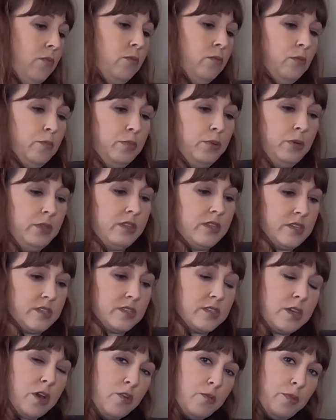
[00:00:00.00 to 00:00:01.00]
will put
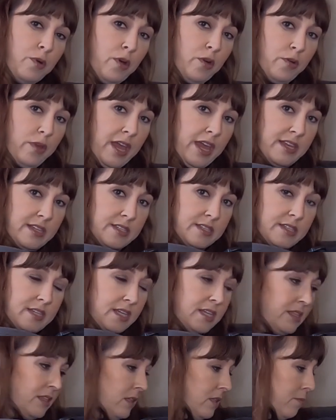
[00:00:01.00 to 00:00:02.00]
this GoPro case
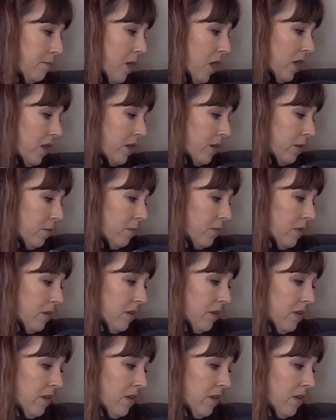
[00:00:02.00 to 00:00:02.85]
in the bottom,